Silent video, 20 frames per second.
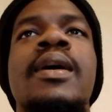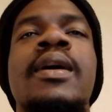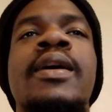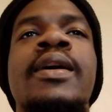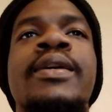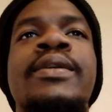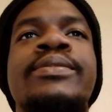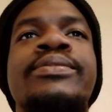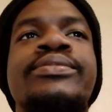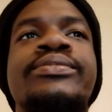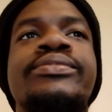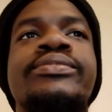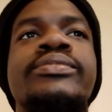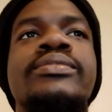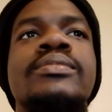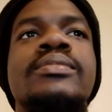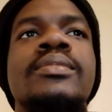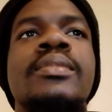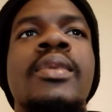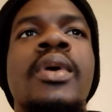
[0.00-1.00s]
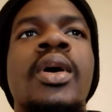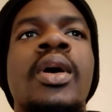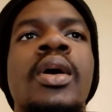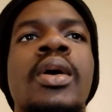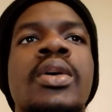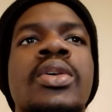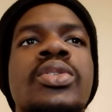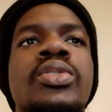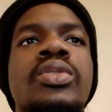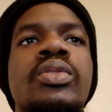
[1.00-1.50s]

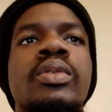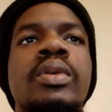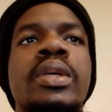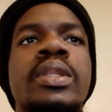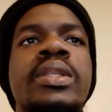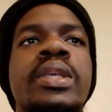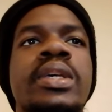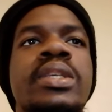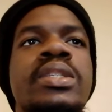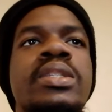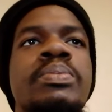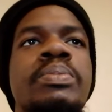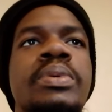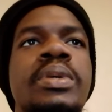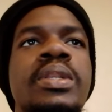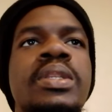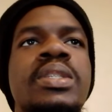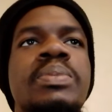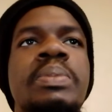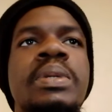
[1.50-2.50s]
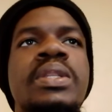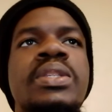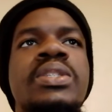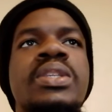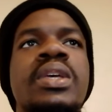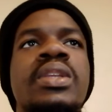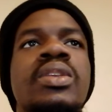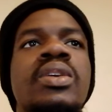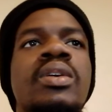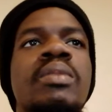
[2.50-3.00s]
So it's been
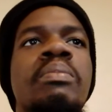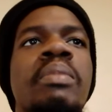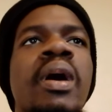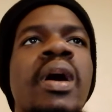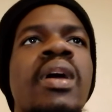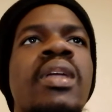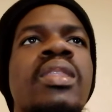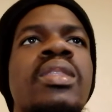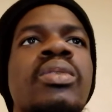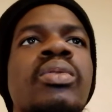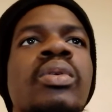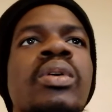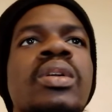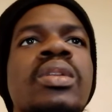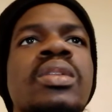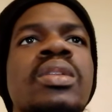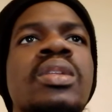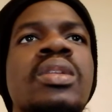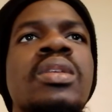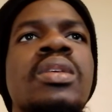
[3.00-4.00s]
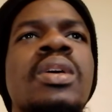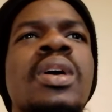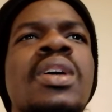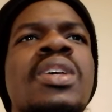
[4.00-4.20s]
said here by the